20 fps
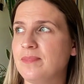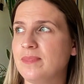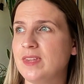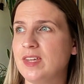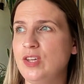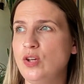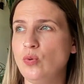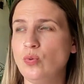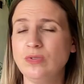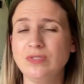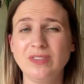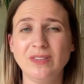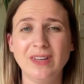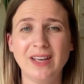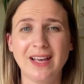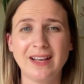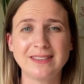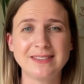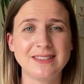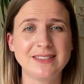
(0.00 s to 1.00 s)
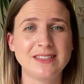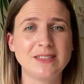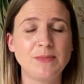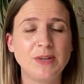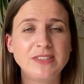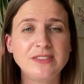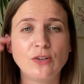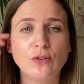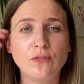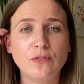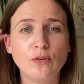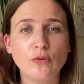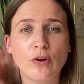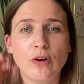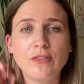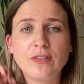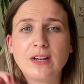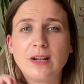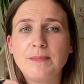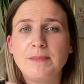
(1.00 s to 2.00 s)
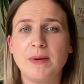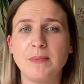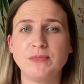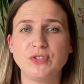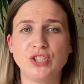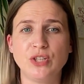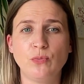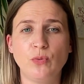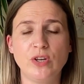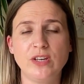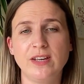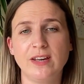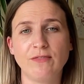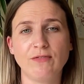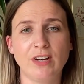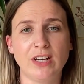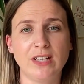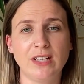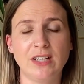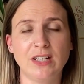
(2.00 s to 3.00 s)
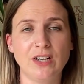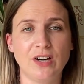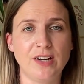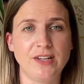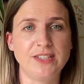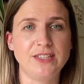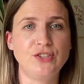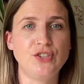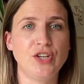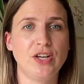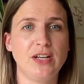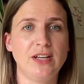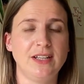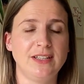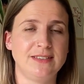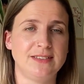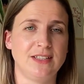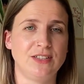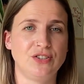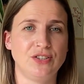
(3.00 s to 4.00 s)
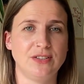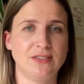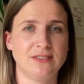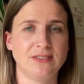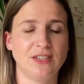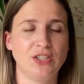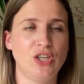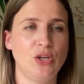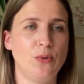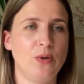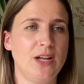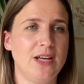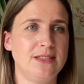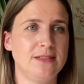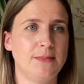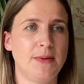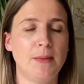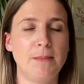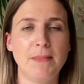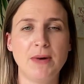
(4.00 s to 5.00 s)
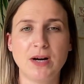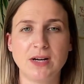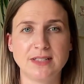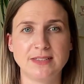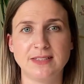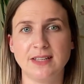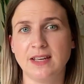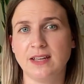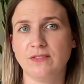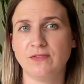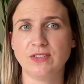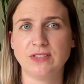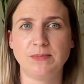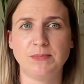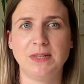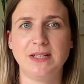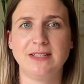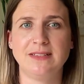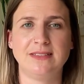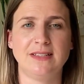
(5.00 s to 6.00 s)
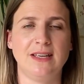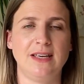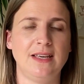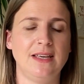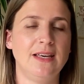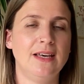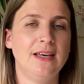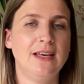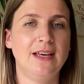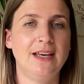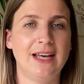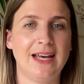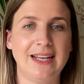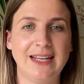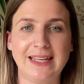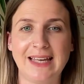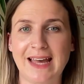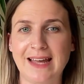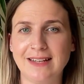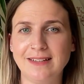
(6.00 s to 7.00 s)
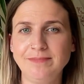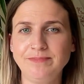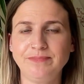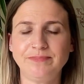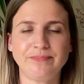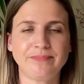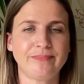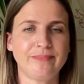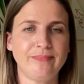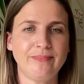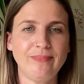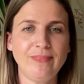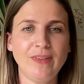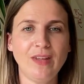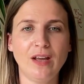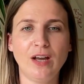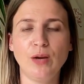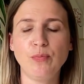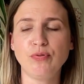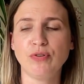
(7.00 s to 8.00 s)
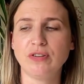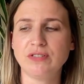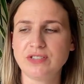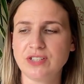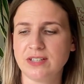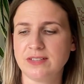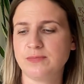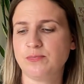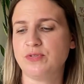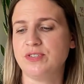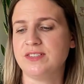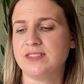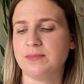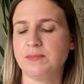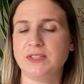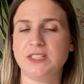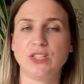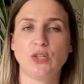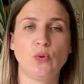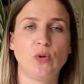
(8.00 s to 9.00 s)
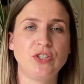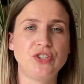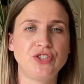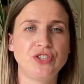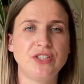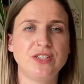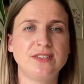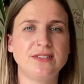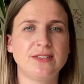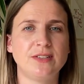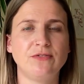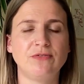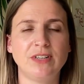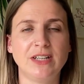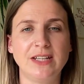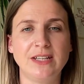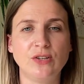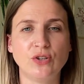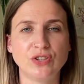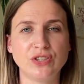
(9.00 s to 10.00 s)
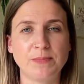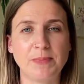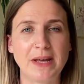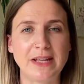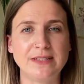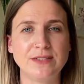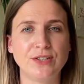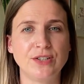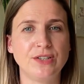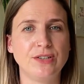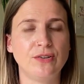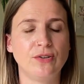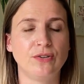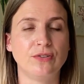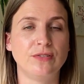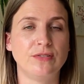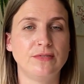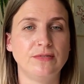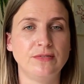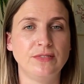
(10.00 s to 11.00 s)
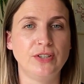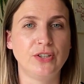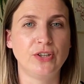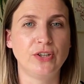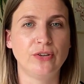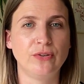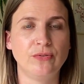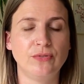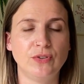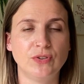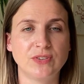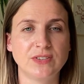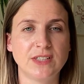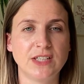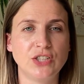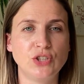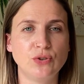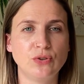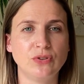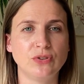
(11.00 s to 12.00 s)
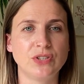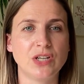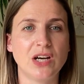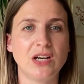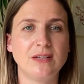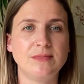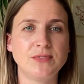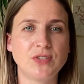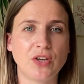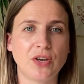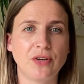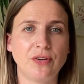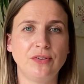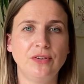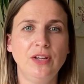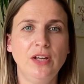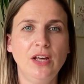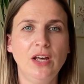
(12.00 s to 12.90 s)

You also get access to my Soulful Growth Club membership where you get regular guided journaling sessions and Q&As about marketing and visibility. And again, I prioritize pre-submitted questions, so really not dependent on, your schedule or time zone.